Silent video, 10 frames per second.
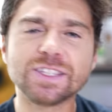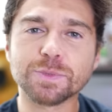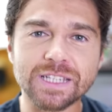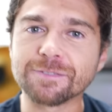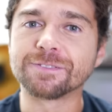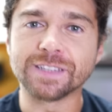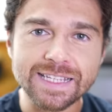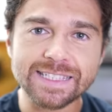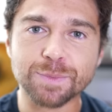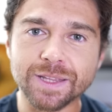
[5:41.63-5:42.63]
It's almost like a
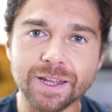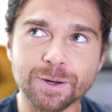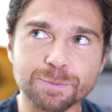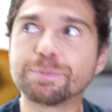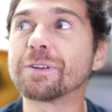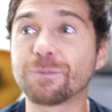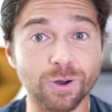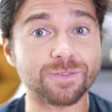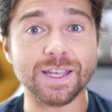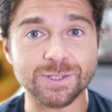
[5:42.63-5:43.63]
flight simulator, but
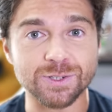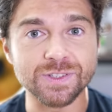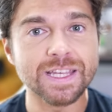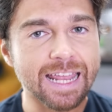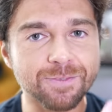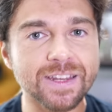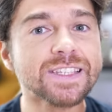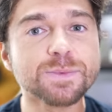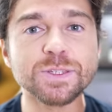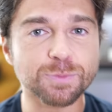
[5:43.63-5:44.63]
for investors. And if you
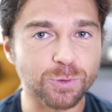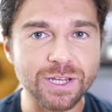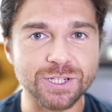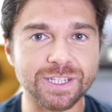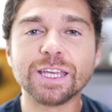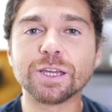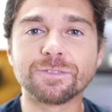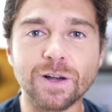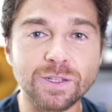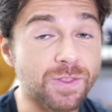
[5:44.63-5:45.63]
need some inspiration, you can
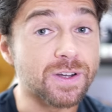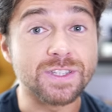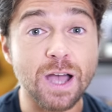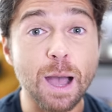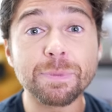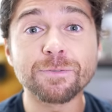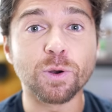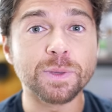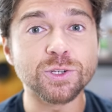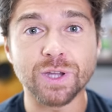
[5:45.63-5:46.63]
follow their
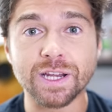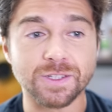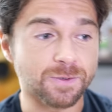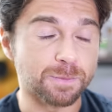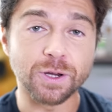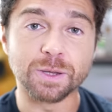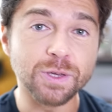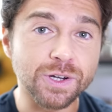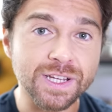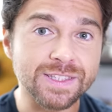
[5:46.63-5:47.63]
top-performing traders from their
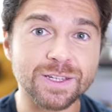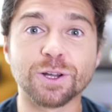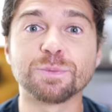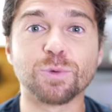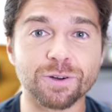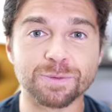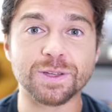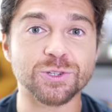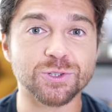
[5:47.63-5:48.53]
community to learn more from their